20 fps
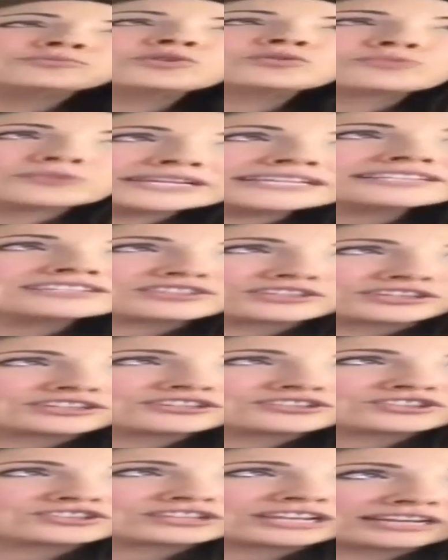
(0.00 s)

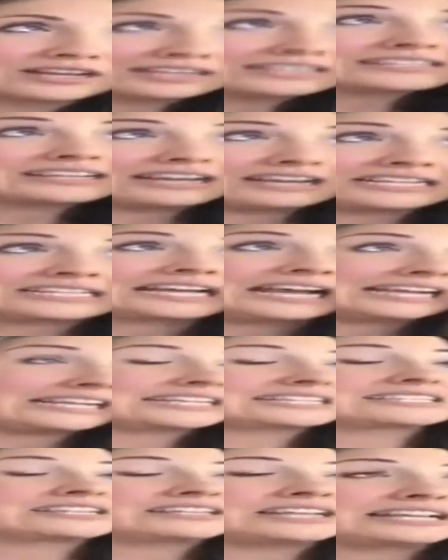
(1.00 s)
research, and I
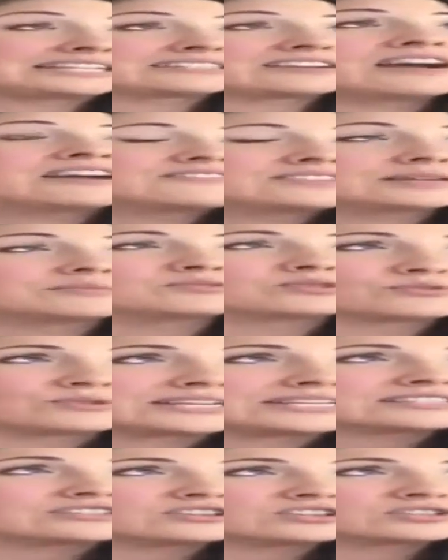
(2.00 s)
guess as I've done more
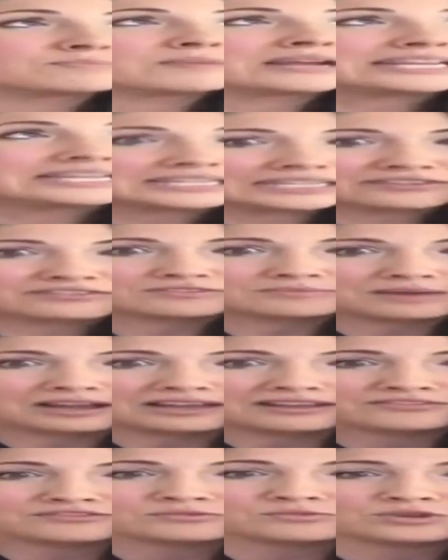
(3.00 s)
research, mainly for
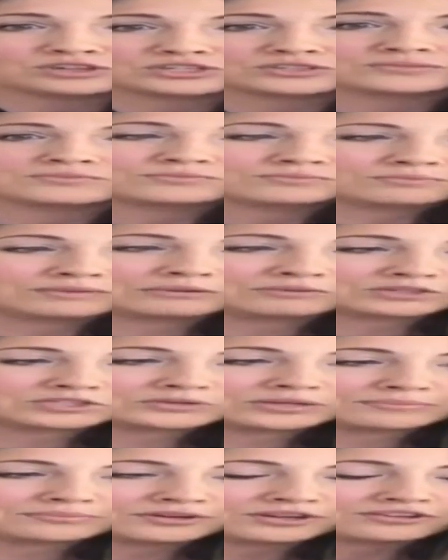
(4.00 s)
my What
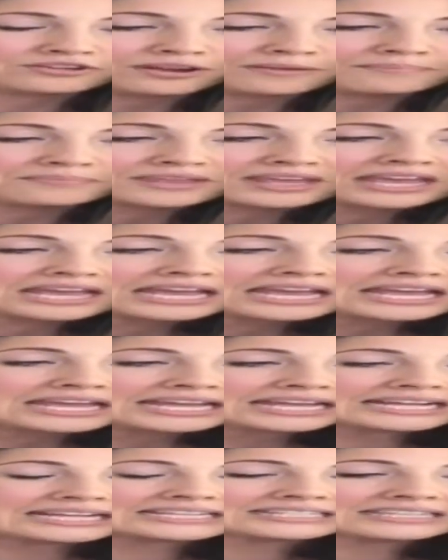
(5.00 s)
to Eat program,
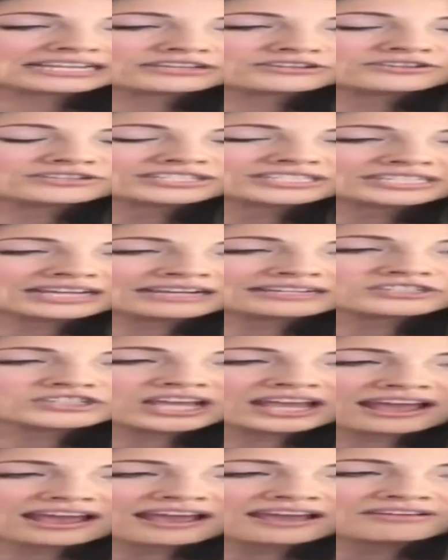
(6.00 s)
is that you start to
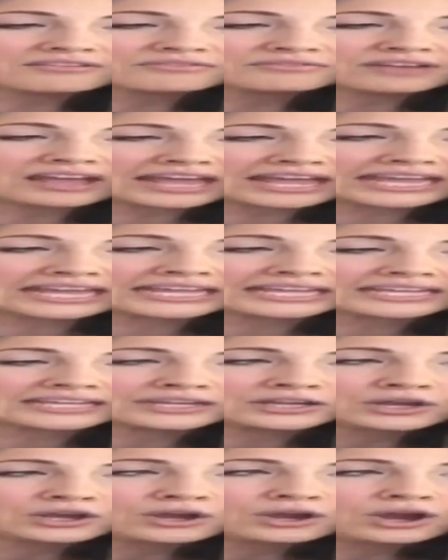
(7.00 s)
have
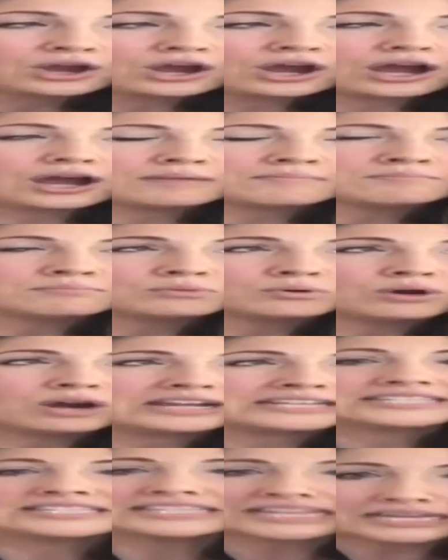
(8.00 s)
a
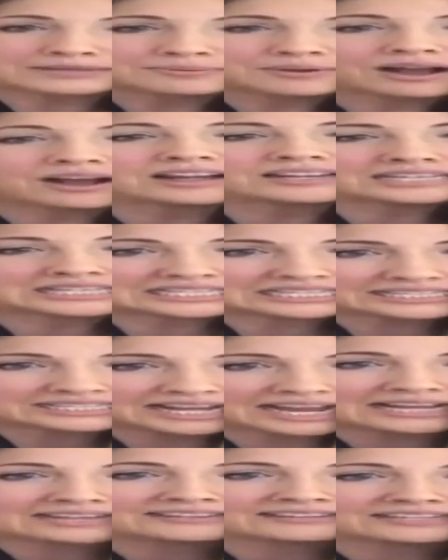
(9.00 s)
deeper
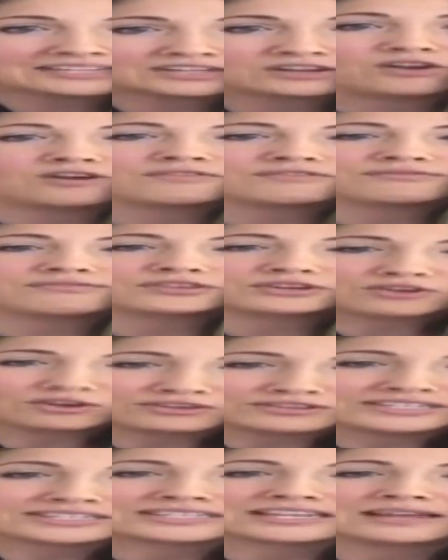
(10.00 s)
understanding of the
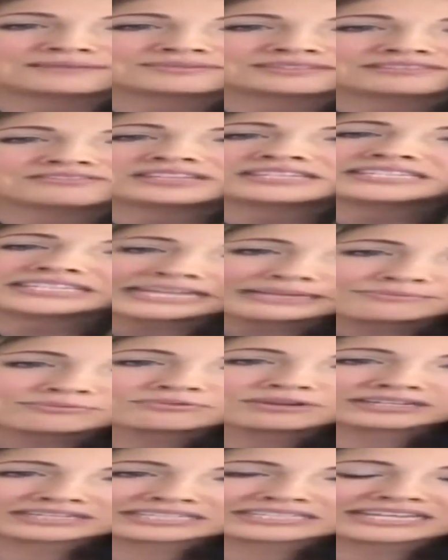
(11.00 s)
concepts and the deeper
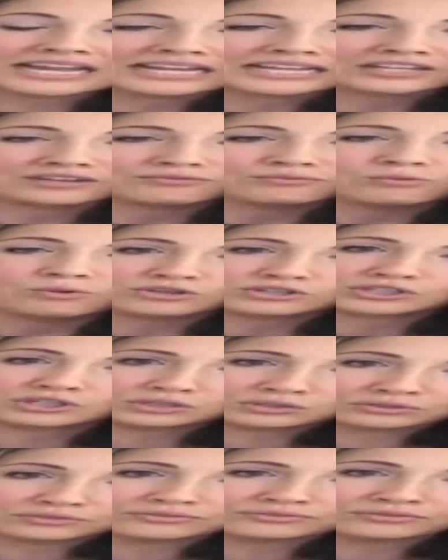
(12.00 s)
understanding of what to
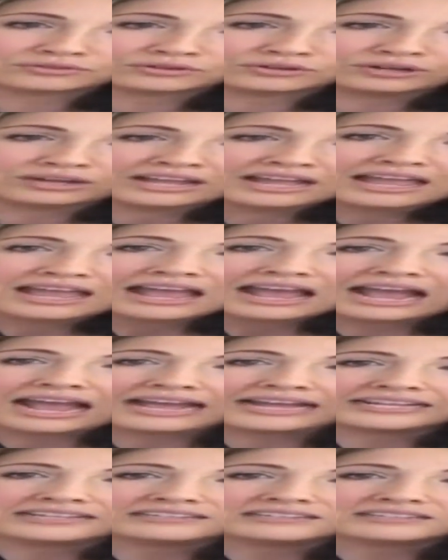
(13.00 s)
look for.
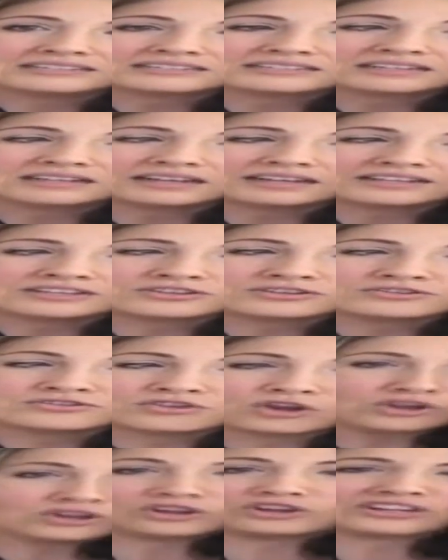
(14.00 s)
And you
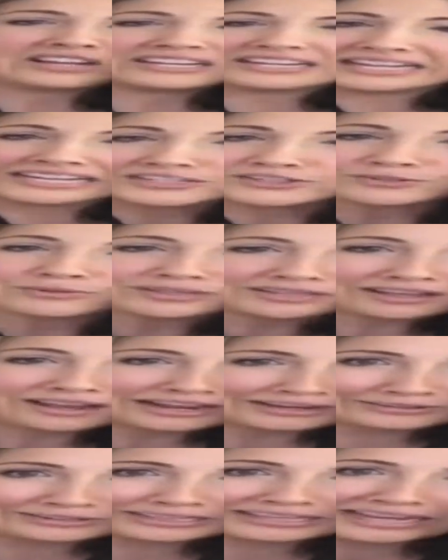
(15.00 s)
no longer need to
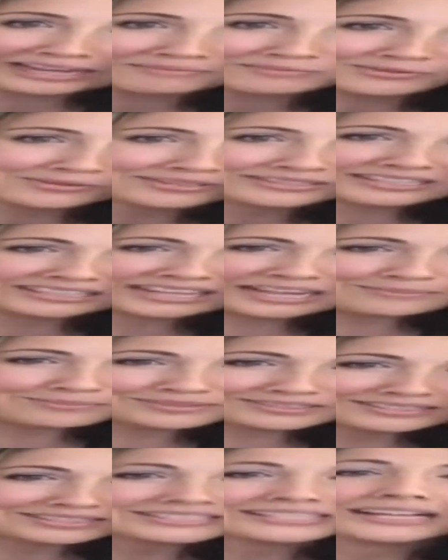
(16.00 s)
rely on a label, because the
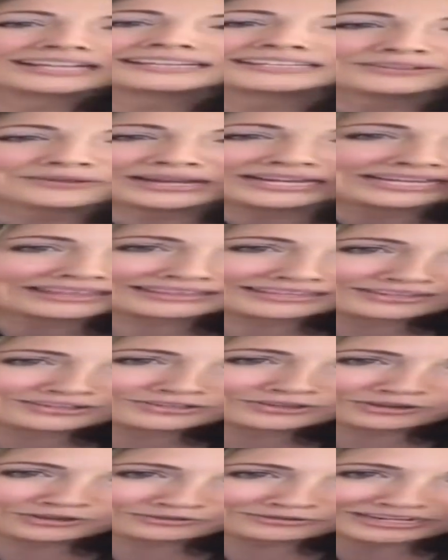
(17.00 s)
label isn't telling you anything you
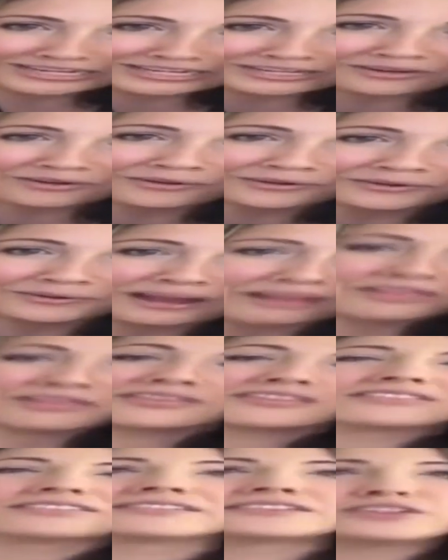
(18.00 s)
don't already know, other
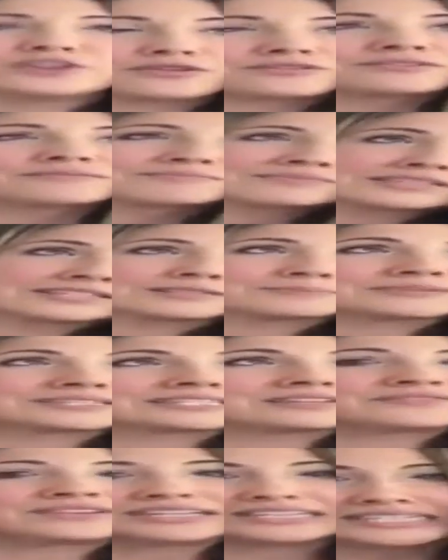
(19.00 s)
than the
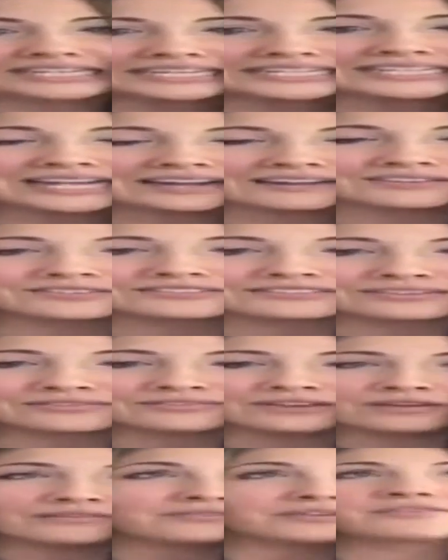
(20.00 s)
specific details
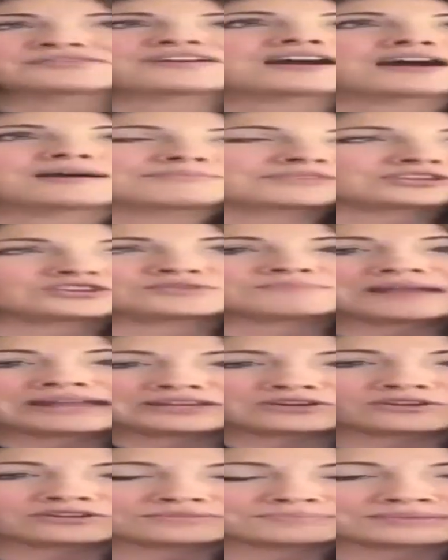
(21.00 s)
of a farm that you may
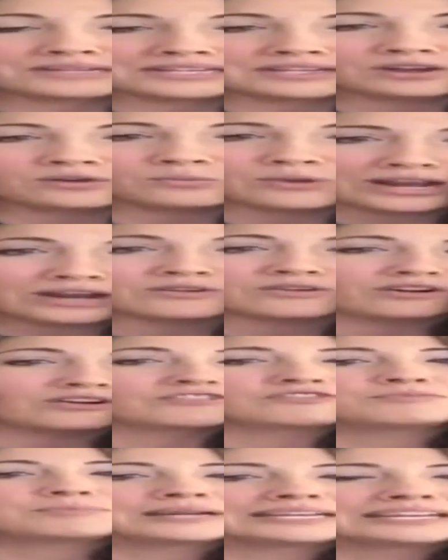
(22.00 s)
not be aware
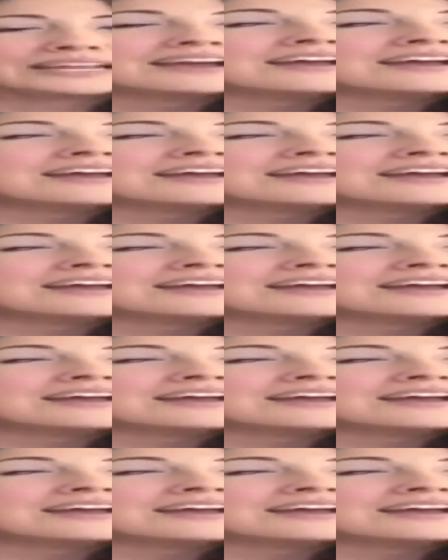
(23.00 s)
of. But